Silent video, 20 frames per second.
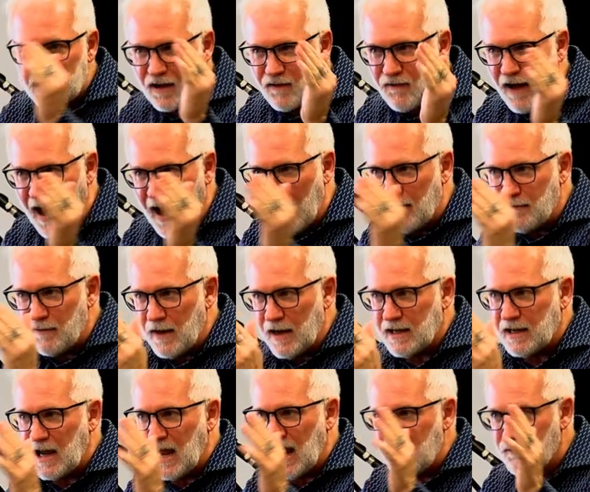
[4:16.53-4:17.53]
of Advent
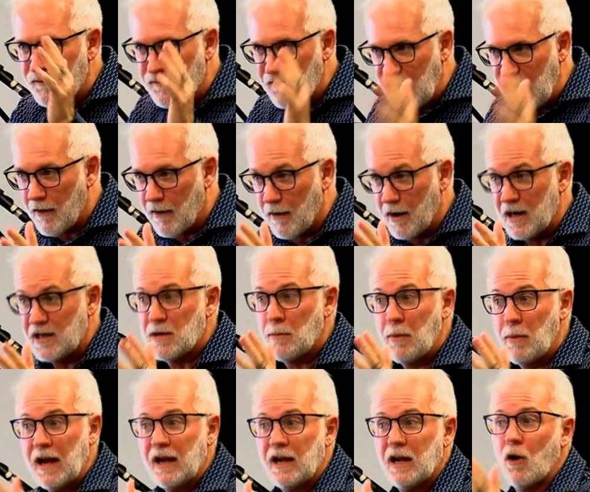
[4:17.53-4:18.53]
can vary
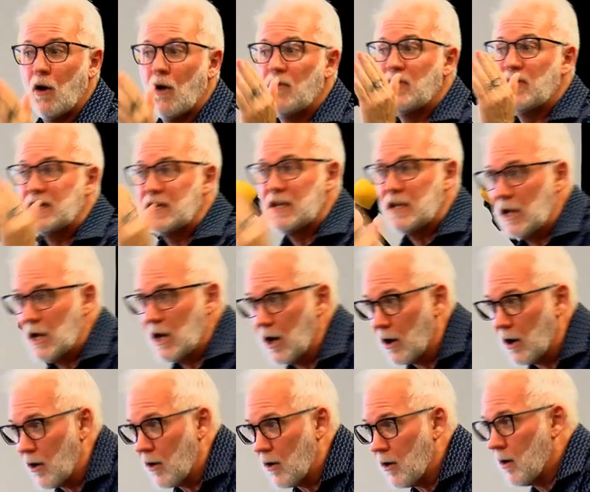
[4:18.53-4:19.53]
depending on the
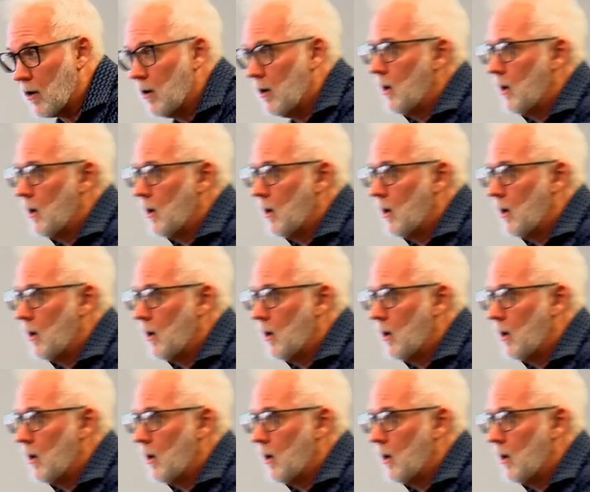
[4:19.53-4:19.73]
year.